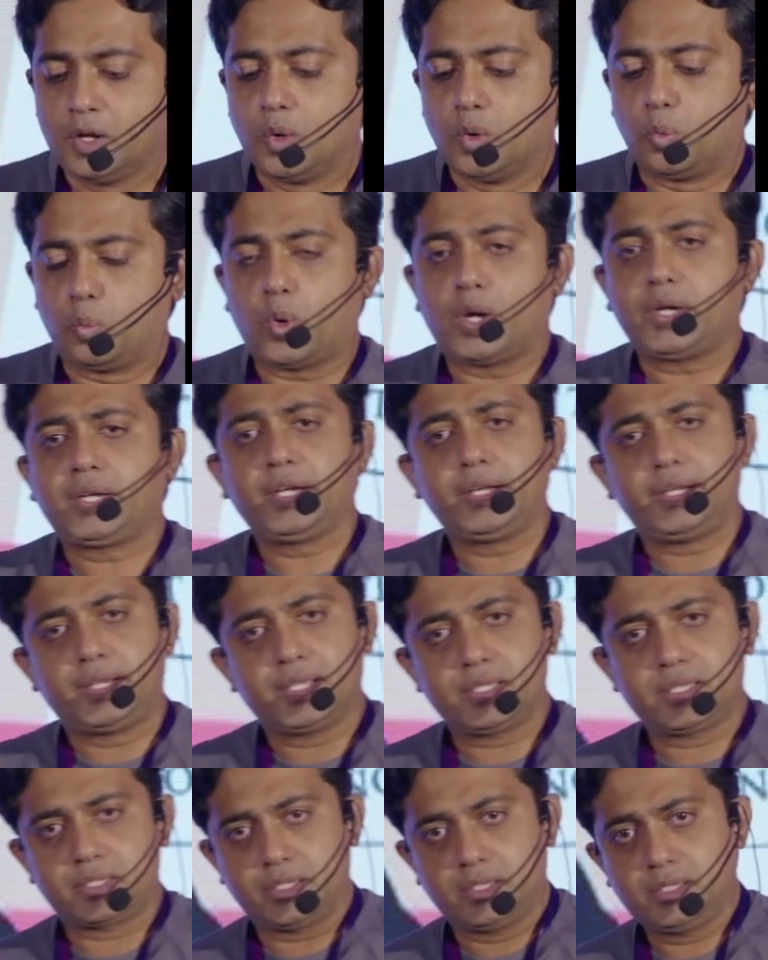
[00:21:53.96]
What it
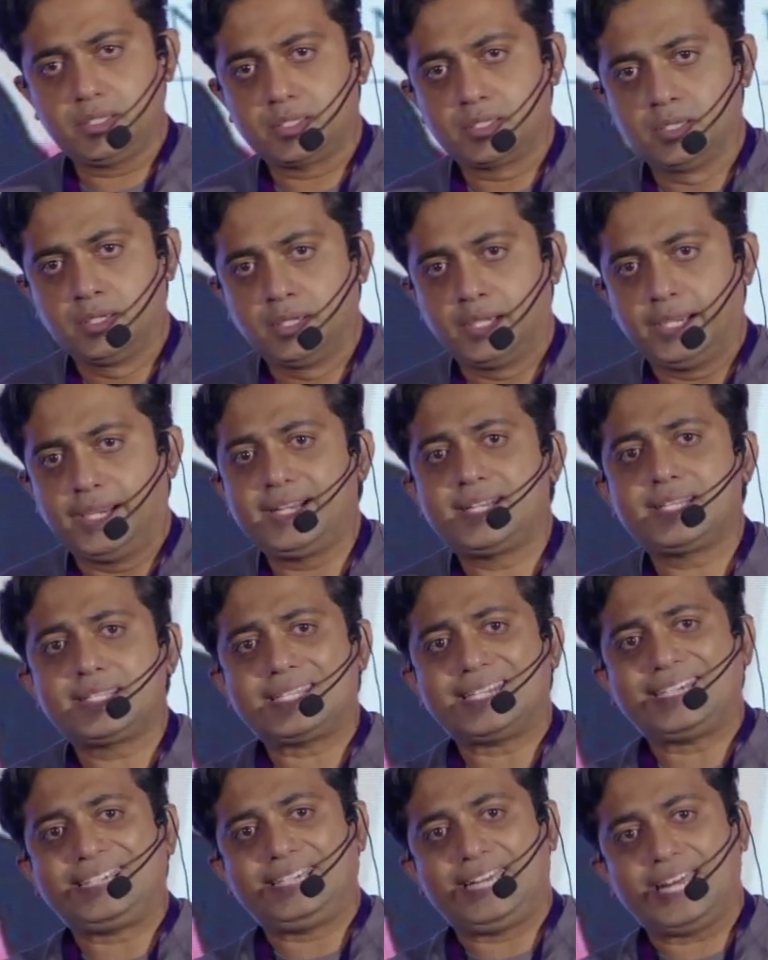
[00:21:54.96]
does is, it is a
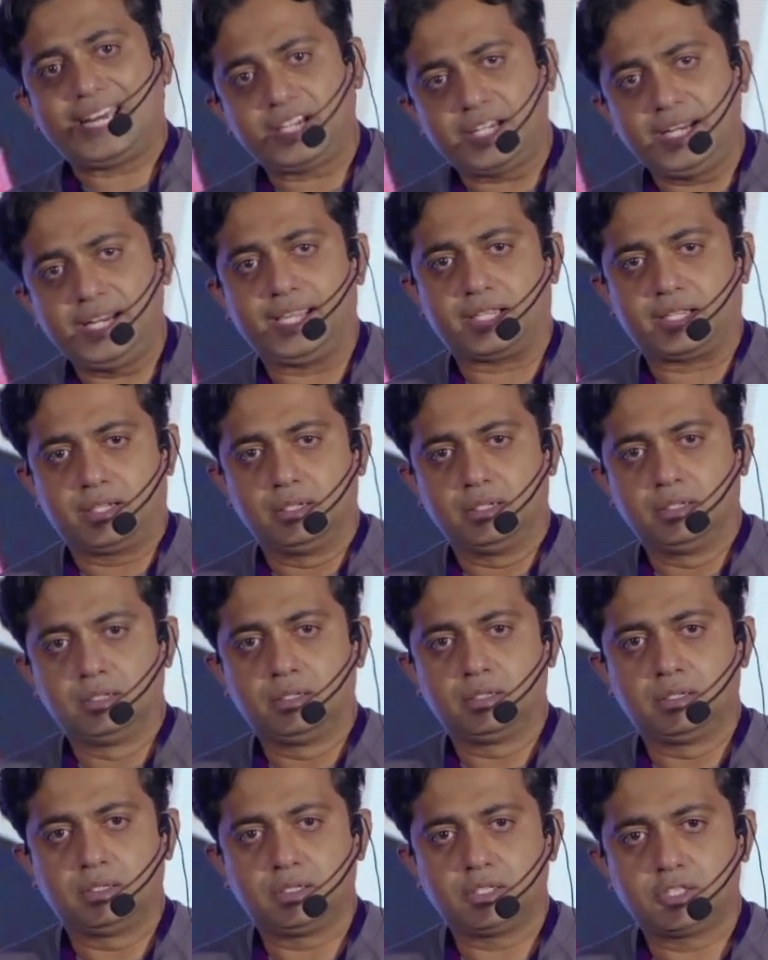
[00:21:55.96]
technique
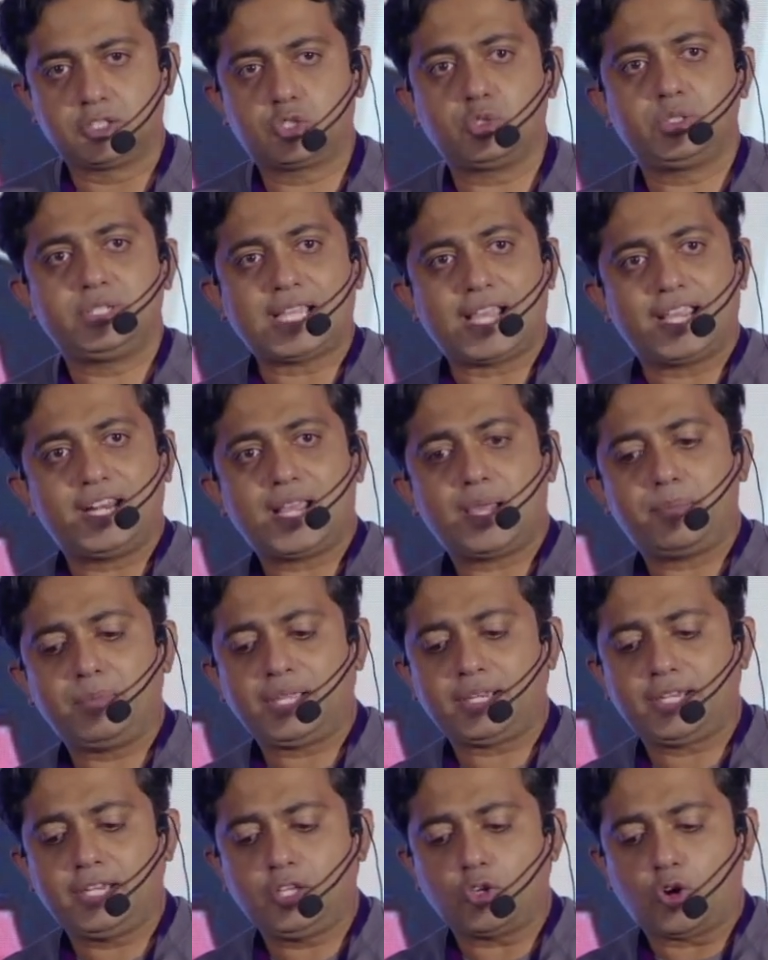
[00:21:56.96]
to
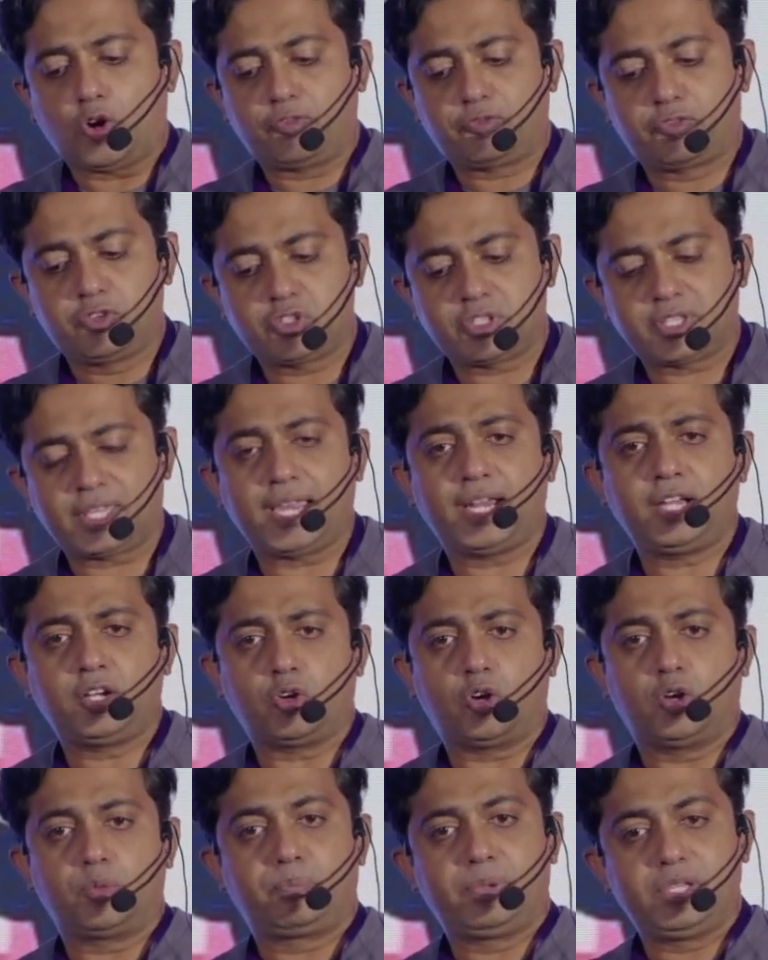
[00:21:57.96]
dynamically obfuscate
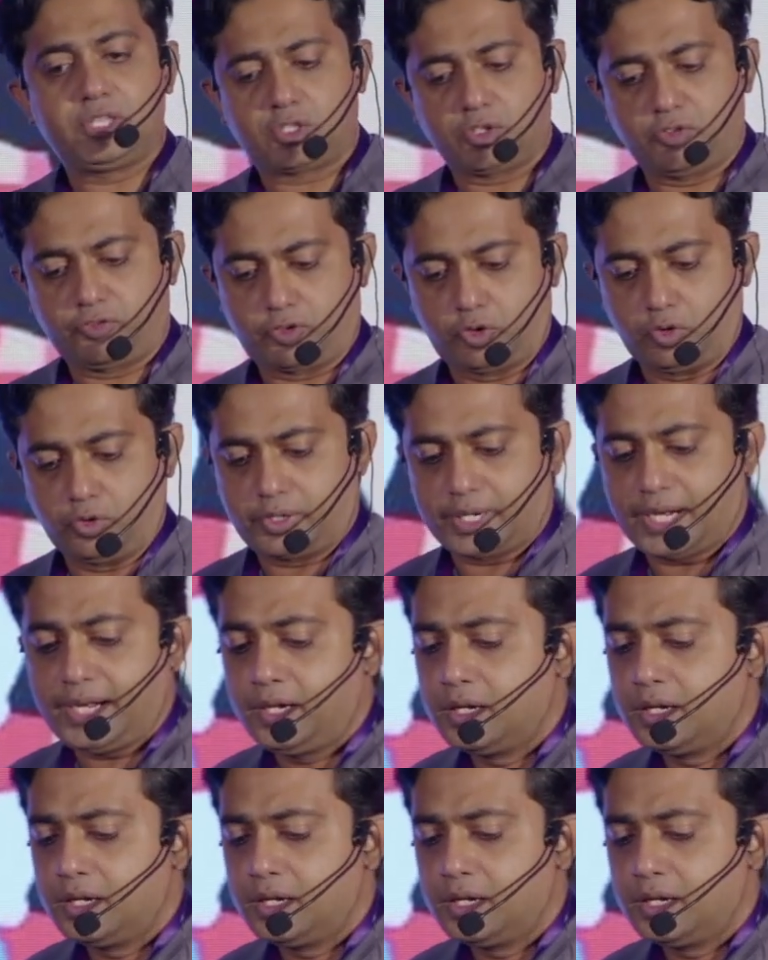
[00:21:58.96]
or piece of code, right?